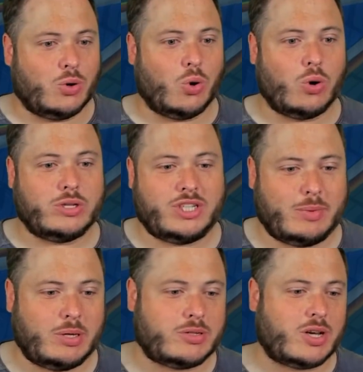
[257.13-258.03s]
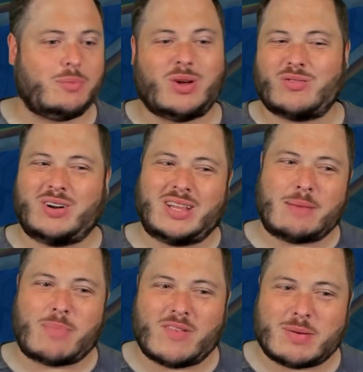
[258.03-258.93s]
Oh, Jimmy Uso. I'm not really
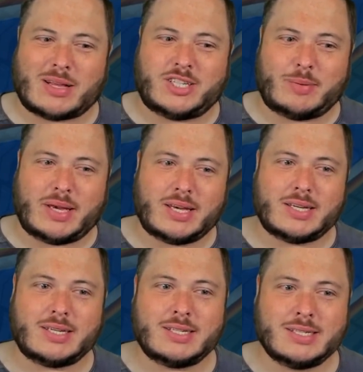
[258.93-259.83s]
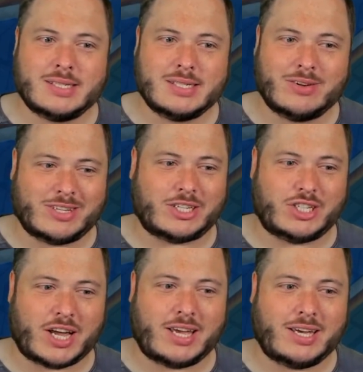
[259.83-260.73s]
that bothered about Jimmy. Is that
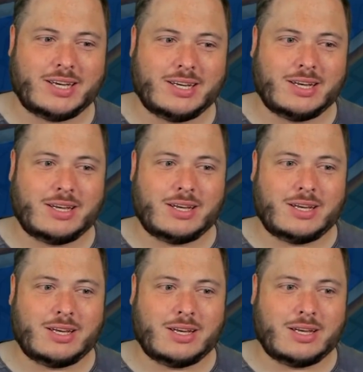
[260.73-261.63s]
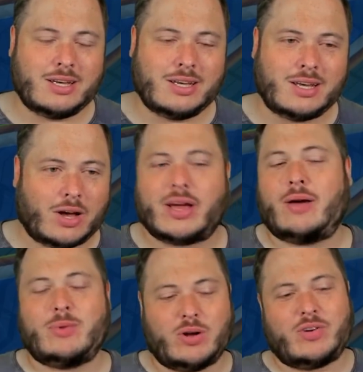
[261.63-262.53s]
Jay? Okay,
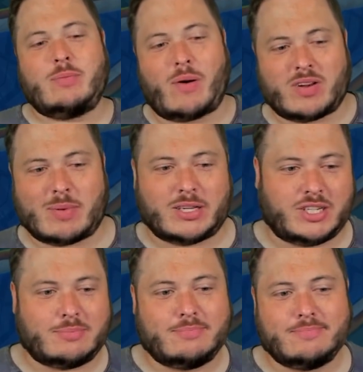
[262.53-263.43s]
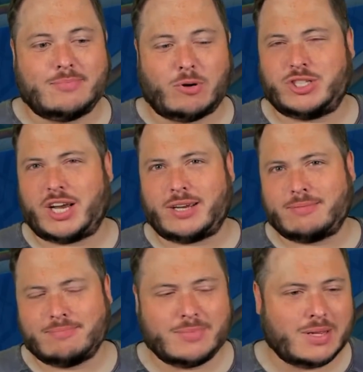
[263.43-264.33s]
we're not really bothered about Jim or Jay.
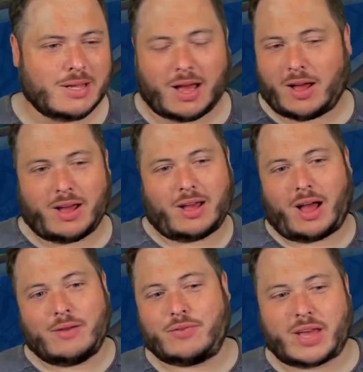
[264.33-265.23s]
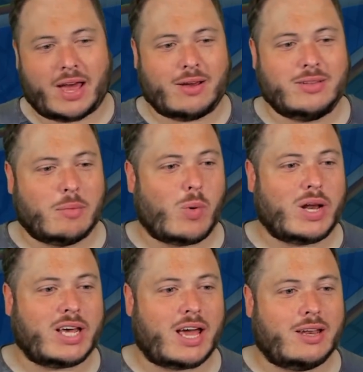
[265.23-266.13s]
I forget. Number 1
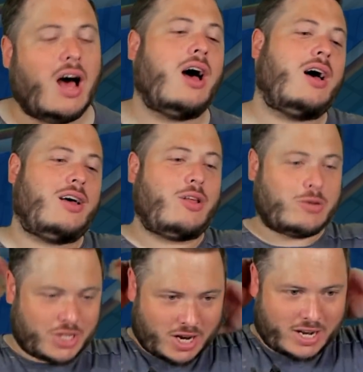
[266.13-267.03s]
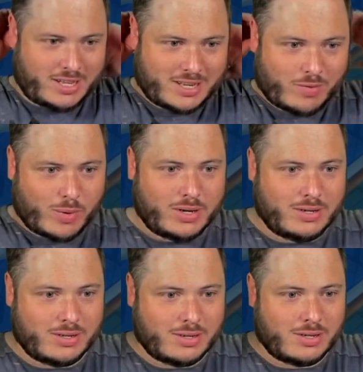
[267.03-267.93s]
again. Ah, oh, no shiny. Another one?
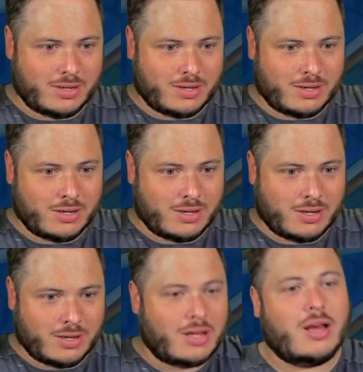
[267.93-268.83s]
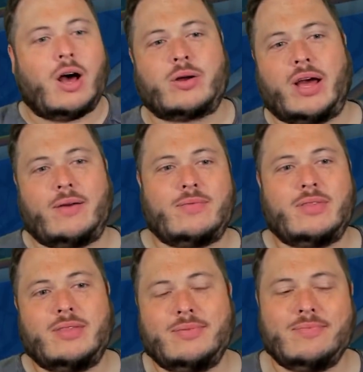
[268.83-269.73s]
Okay.
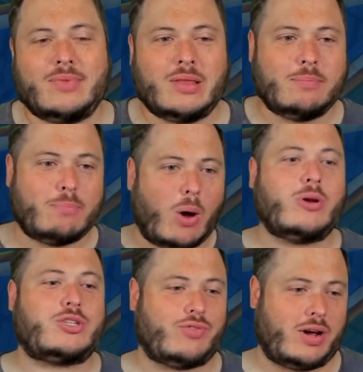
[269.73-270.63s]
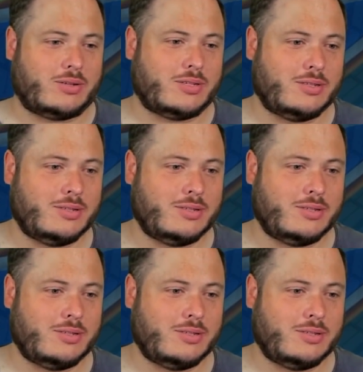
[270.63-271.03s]
Bonus round.